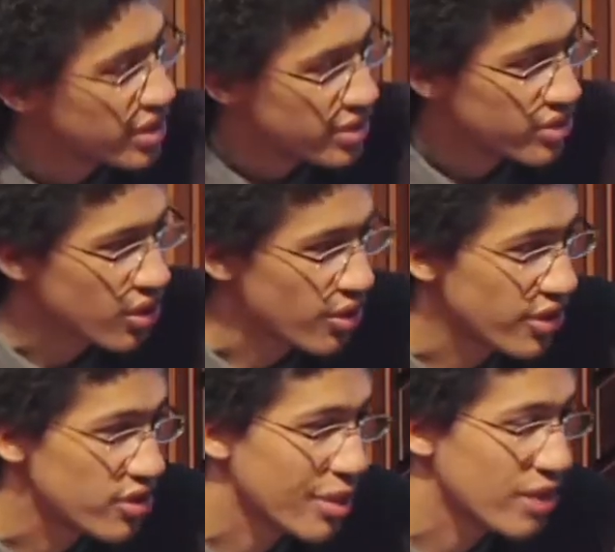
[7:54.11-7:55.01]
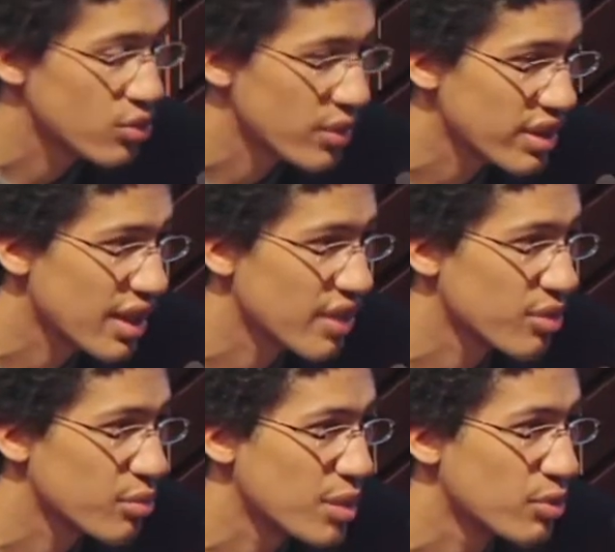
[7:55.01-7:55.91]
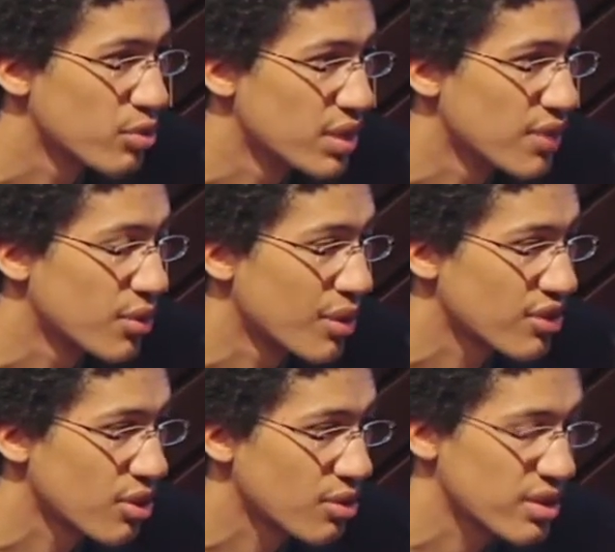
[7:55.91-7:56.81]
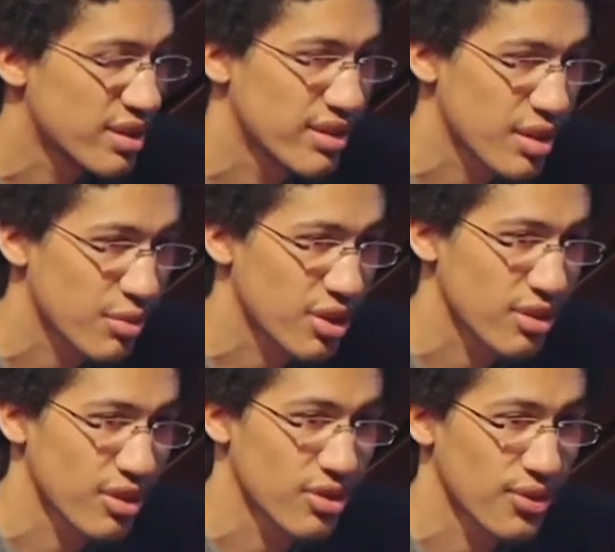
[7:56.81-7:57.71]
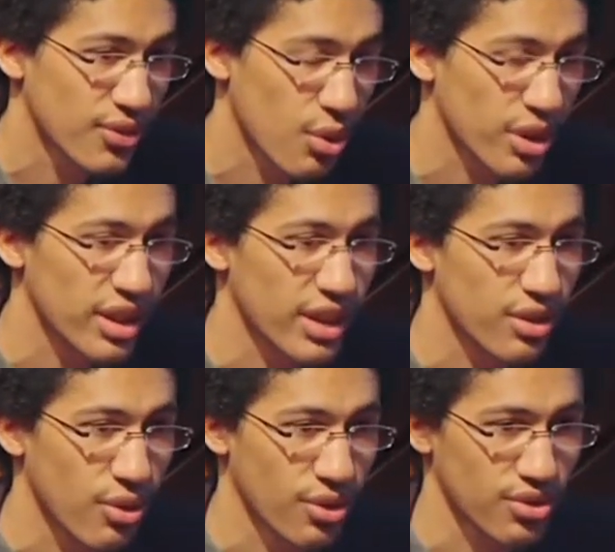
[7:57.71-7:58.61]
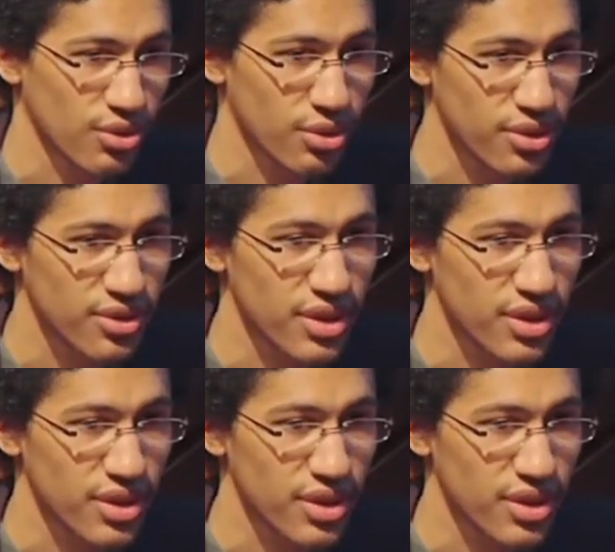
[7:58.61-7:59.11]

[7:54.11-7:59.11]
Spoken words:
So there's about 20,000 people who live in West Oakland and something close to 48 corner stores.